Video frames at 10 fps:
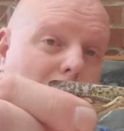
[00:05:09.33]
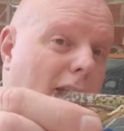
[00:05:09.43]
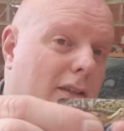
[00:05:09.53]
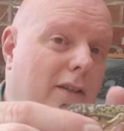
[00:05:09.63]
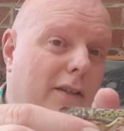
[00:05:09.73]

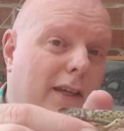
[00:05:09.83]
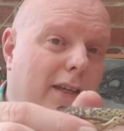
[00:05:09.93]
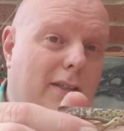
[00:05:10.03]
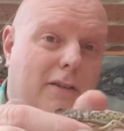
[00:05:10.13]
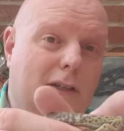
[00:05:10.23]

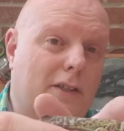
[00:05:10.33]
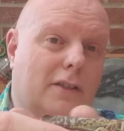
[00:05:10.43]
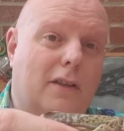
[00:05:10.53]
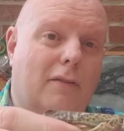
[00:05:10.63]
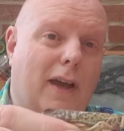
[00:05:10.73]
these creatures
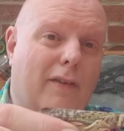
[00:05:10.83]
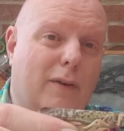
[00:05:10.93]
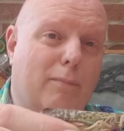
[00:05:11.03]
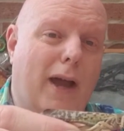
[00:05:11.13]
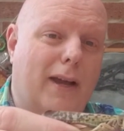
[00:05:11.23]
don't have a
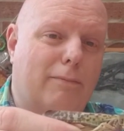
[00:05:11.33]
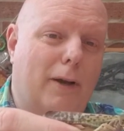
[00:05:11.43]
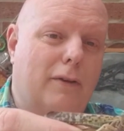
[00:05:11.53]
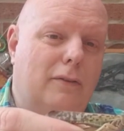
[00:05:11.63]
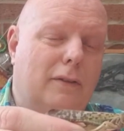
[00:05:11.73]

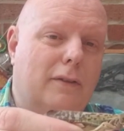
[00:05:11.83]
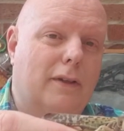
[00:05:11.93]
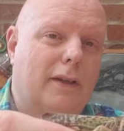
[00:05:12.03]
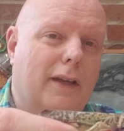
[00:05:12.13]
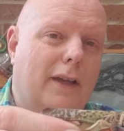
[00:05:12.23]
backbone,
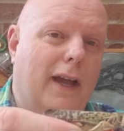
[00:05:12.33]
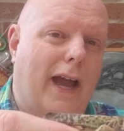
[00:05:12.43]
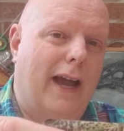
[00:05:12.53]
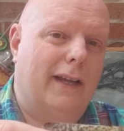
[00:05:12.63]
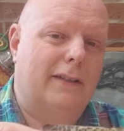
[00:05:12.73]

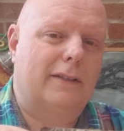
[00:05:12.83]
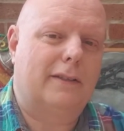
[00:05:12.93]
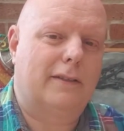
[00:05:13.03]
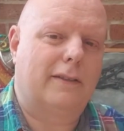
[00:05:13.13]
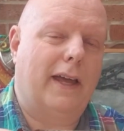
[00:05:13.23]
and
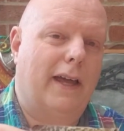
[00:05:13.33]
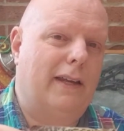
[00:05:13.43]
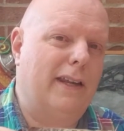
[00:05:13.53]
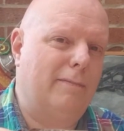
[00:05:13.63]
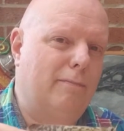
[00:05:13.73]
their
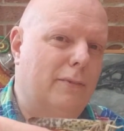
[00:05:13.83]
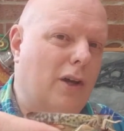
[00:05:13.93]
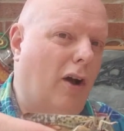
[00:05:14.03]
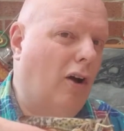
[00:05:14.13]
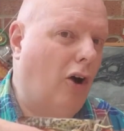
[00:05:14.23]
limbs
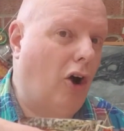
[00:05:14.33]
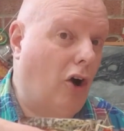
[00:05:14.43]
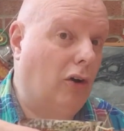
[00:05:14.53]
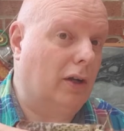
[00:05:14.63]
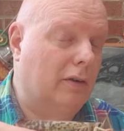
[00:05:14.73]
are
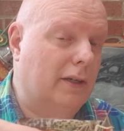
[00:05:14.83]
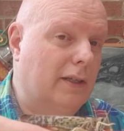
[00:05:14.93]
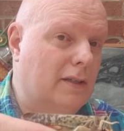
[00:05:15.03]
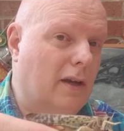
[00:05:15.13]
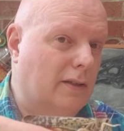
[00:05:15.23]
hollow
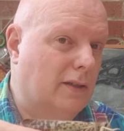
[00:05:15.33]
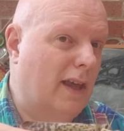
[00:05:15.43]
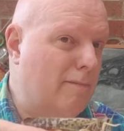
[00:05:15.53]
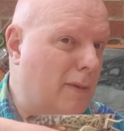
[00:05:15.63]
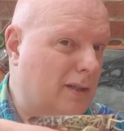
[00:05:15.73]
inside. So
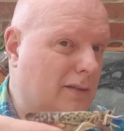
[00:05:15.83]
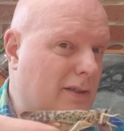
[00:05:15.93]
their muscles